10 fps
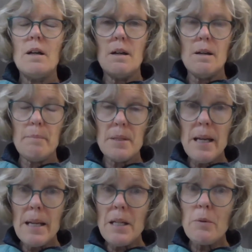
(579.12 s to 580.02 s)

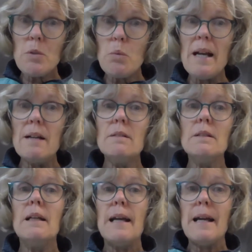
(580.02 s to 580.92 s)
potato as
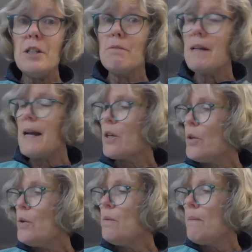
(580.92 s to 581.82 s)
well and your
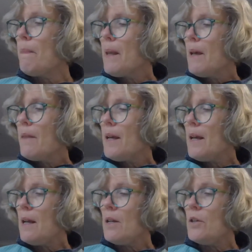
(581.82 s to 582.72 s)
ragu,
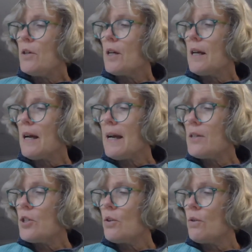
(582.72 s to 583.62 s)
then you're going to
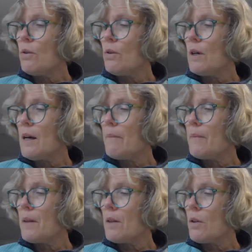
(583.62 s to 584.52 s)
add your
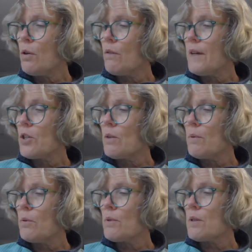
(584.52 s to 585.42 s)
the cooked
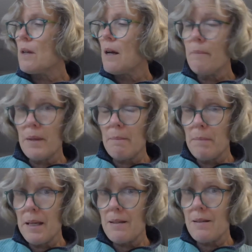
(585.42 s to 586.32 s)
vegetables
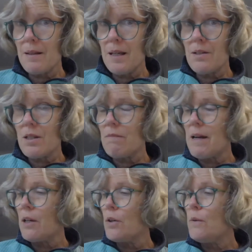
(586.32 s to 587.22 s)
mix into the
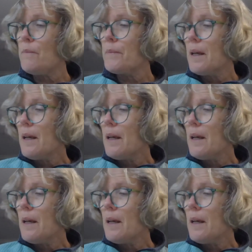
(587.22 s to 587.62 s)
ragu,